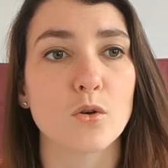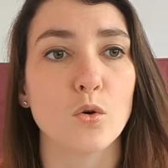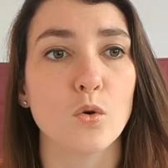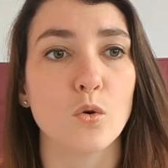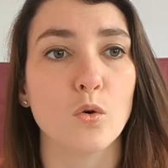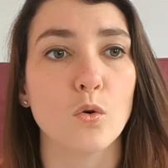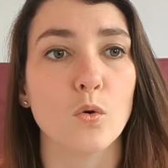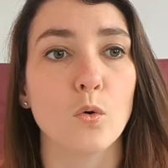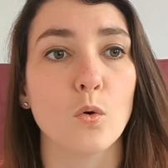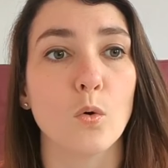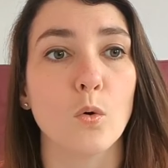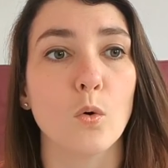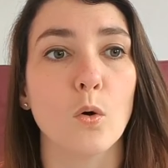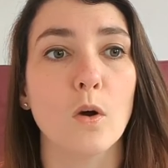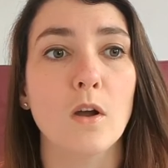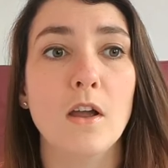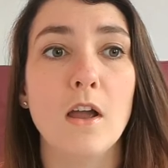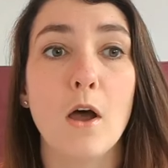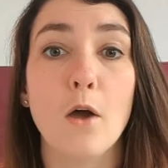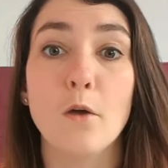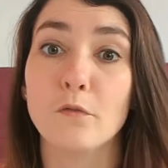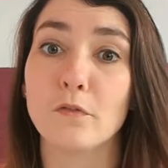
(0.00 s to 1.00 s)
or
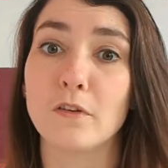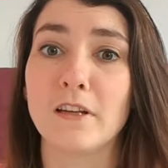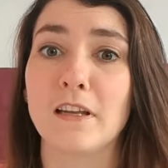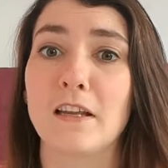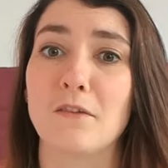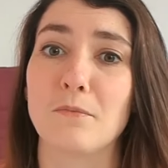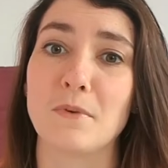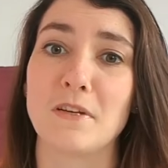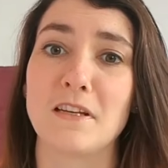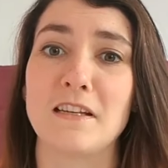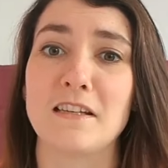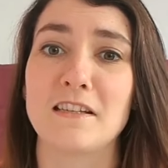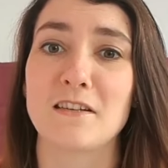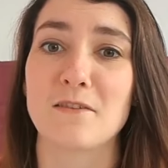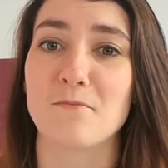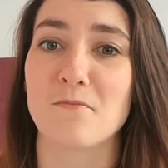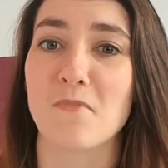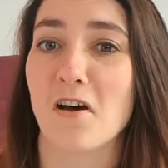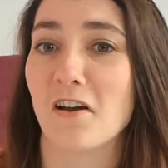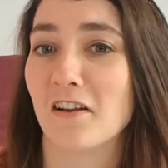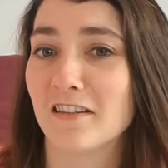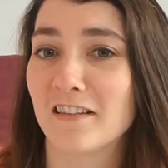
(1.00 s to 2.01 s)
hopefully give me
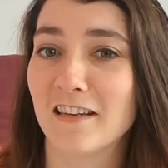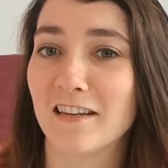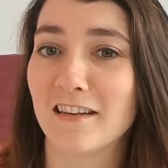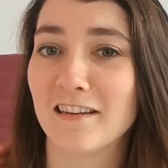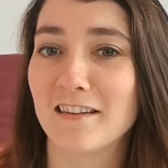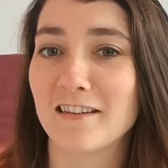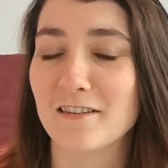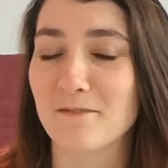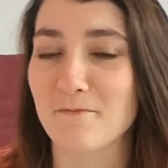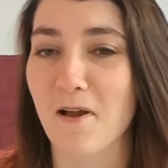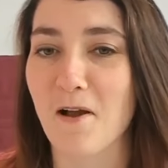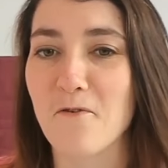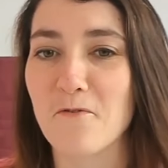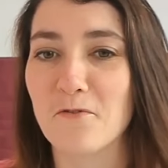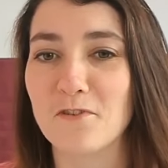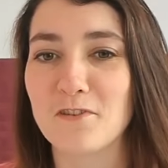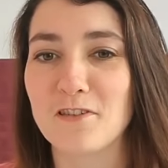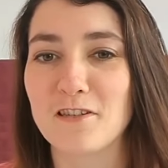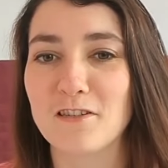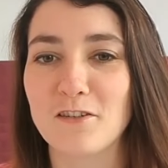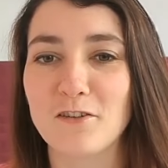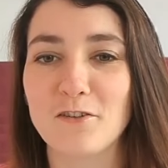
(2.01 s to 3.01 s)
some ideas about
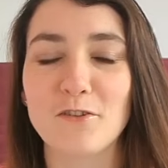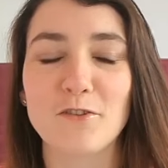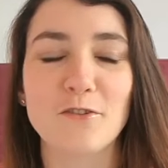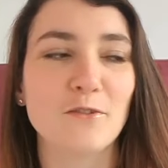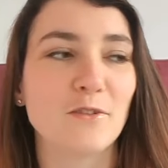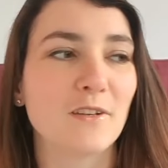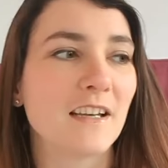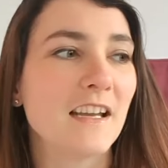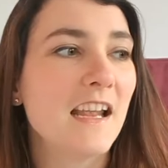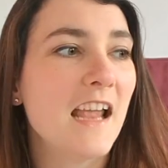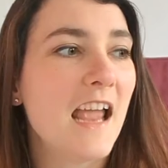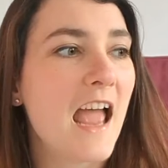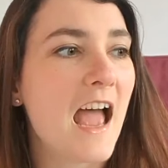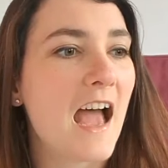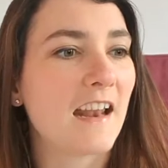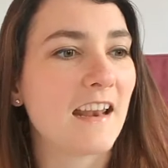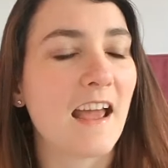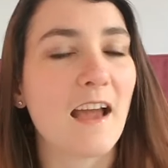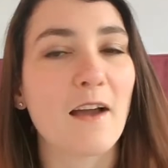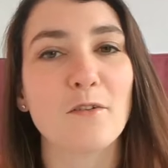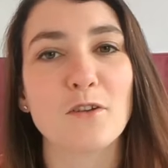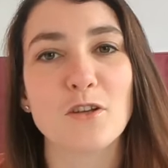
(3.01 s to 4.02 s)
what to do
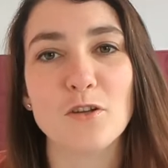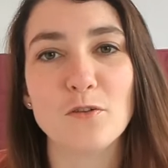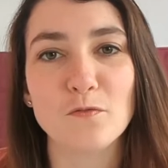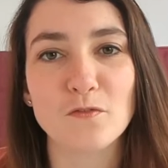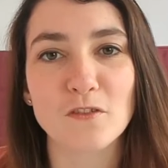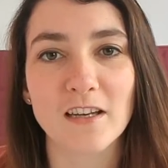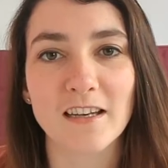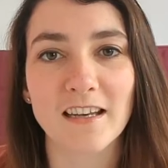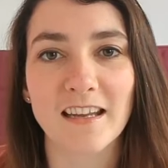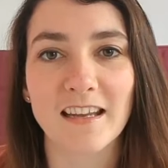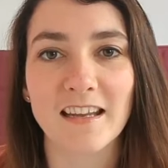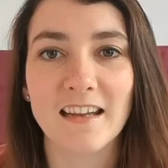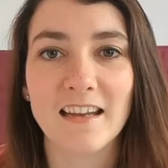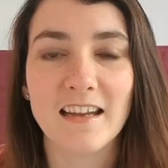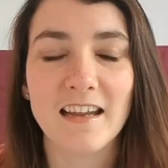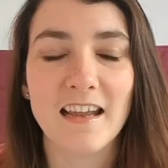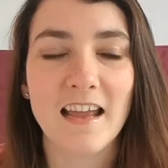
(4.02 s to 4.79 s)
and how you've done it.